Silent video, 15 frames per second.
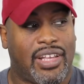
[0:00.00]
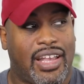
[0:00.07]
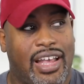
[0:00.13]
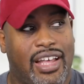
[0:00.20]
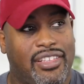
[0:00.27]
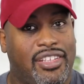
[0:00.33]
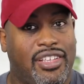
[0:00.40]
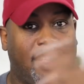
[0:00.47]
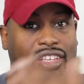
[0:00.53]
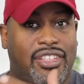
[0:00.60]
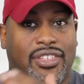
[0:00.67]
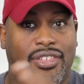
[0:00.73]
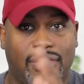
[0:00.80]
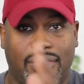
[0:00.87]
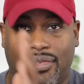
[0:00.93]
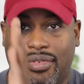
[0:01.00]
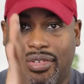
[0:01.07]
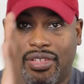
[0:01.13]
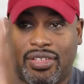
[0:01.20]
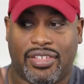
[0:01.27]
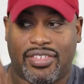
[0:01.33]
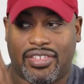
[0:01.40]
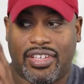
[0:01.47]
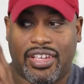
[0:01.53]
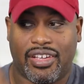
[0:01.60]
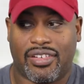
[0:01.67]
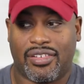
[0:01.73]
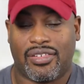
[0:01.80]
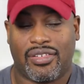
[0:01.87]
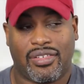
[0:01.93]
How do you get to the
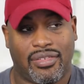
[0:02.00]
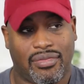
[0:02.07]
sale?